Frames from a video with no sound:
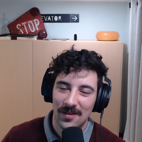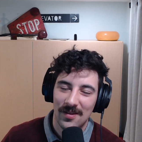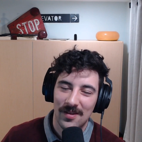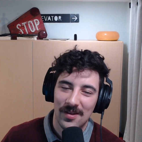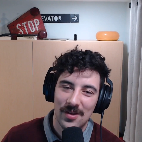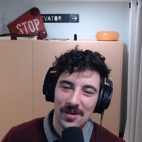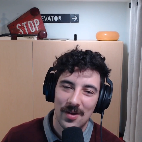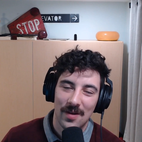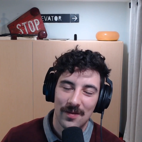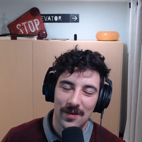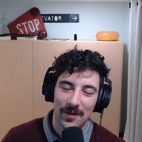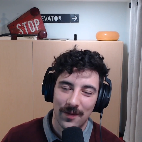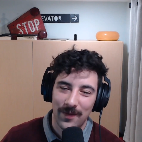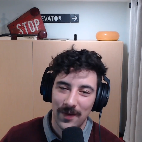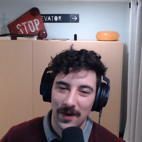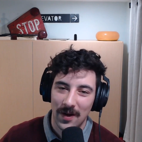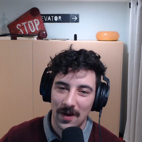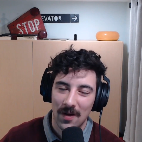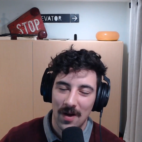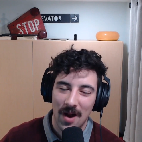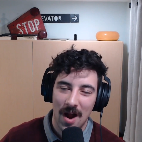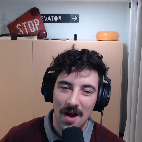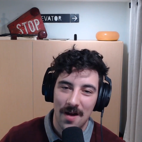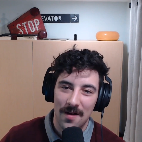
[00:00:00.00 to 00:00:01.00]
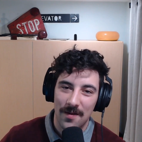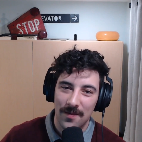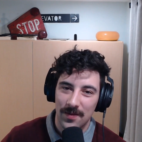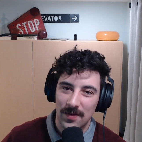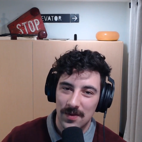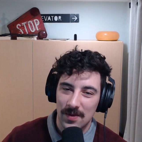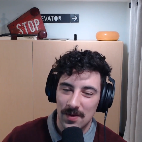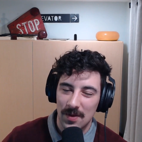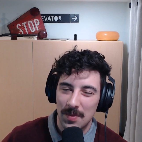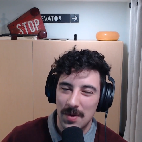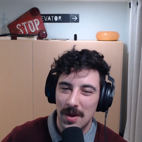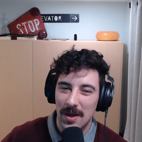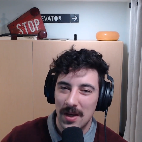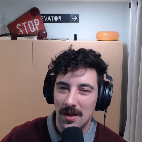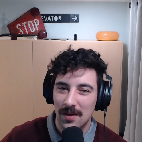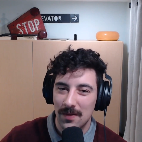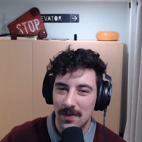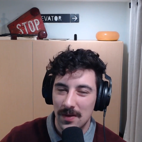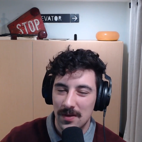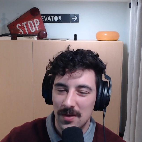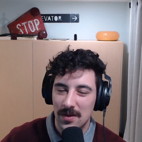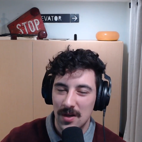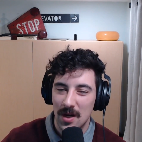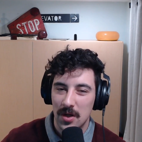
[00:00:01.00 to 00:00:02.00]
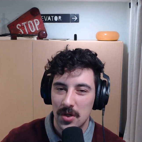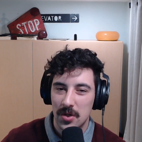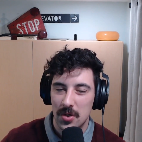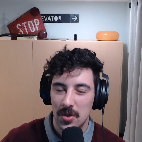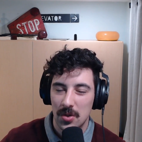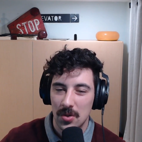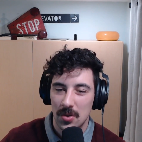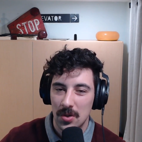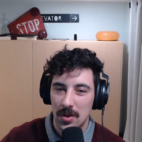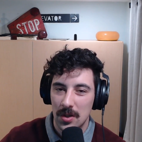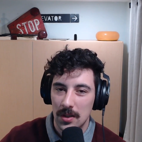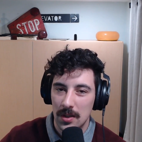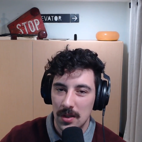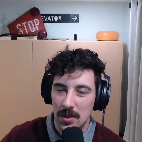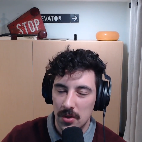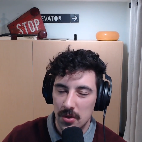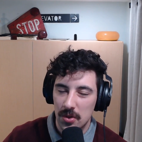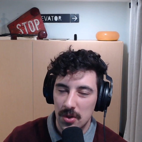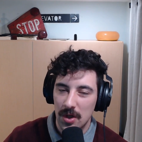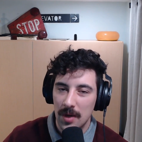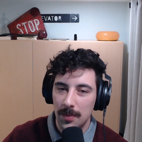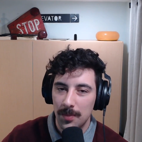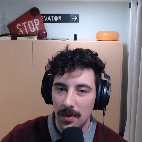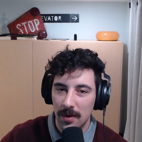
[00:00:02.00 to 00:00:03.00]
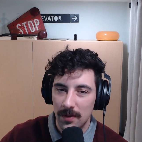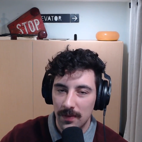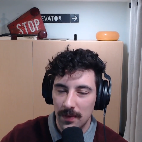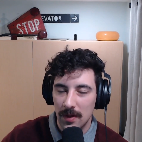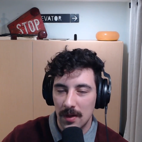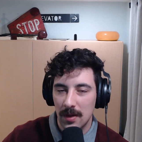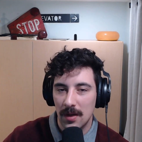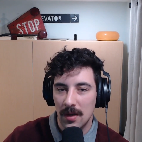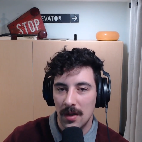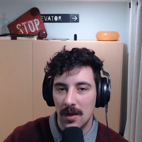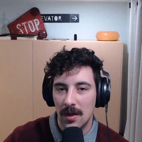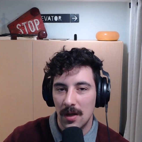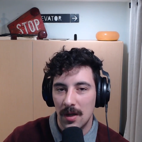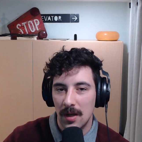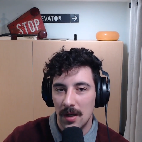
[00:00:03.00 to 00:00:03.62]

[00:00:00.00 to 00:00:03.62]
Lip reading: You have to figure out, depending on the texture and the shape of it